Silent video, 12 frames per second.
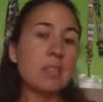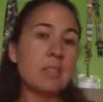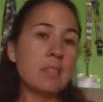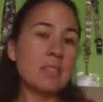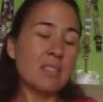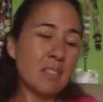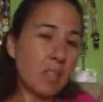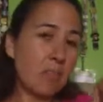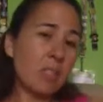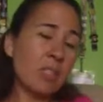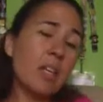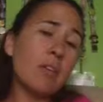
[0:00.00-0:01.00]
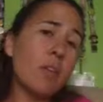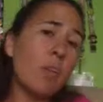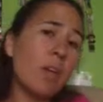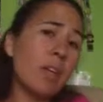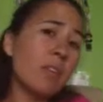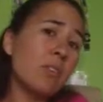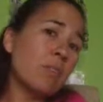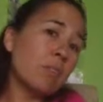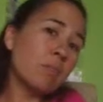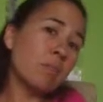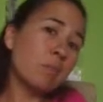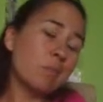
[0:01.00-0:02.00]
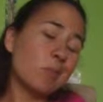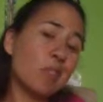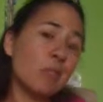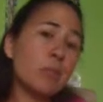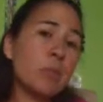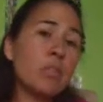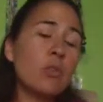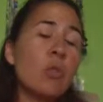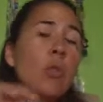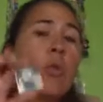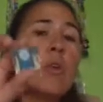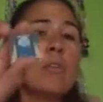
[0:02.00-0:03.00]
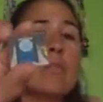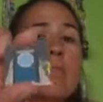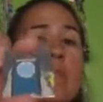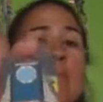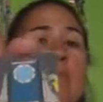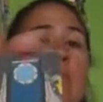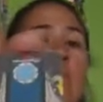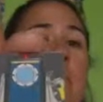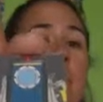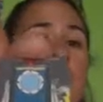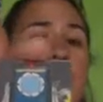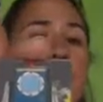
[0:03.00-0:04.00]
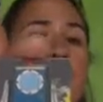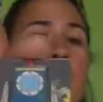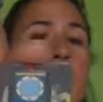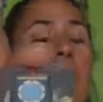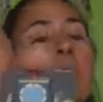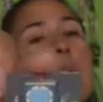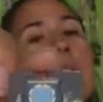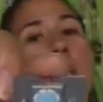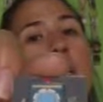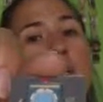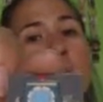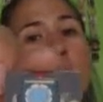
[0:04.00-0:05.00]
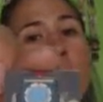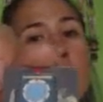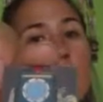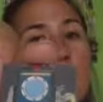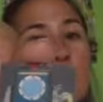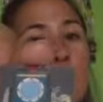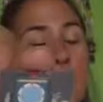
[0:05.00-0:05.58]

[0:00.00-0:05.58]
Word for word: seven giveaways, which is pretty cool. And you get one of these